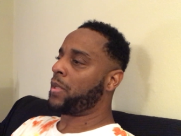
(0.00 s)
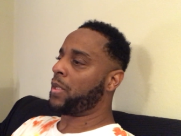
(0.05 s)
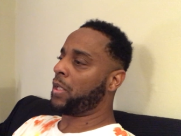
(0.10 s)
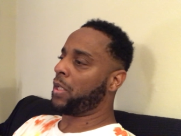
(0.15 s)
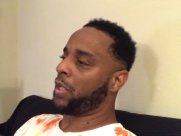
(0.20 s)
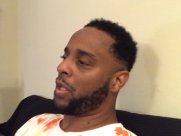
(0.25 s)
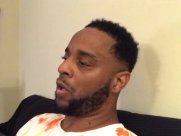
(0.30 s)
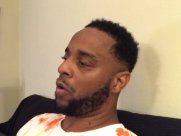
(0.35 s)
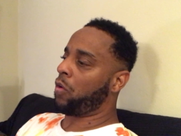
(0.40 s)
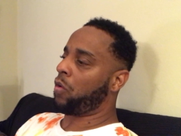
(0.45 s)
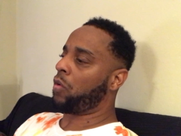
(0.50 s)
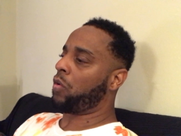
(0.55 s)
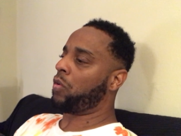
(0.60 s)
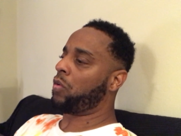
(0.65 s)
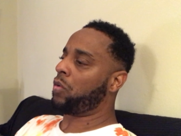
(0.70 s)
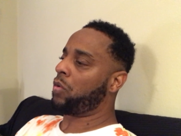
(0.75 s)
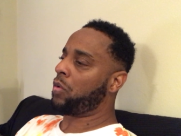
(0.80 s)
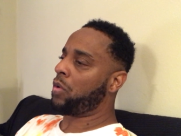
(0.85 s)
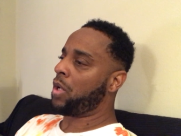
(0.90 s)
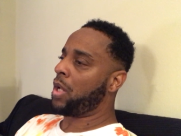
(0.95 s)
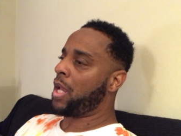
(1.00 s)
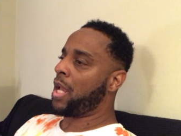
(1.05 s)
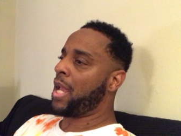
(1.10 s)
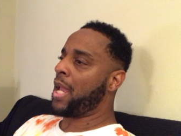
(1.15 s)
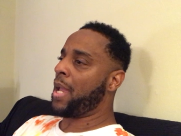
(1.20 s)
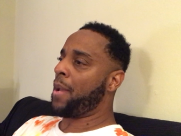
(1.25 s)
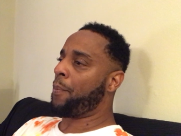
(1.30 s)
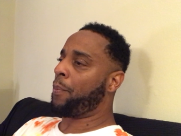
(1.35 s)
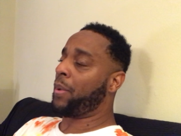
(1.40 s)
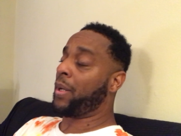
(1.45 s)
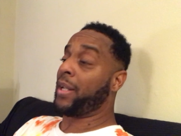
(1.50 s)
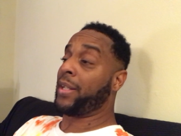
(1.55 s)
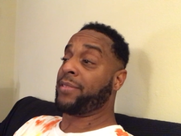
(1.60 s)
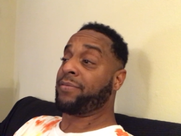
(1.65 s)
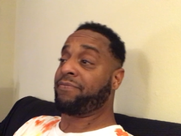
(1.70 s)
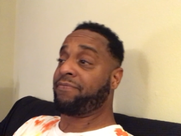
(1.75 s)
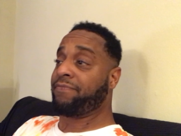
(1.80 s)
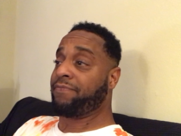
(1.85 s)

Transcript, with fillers: you know, but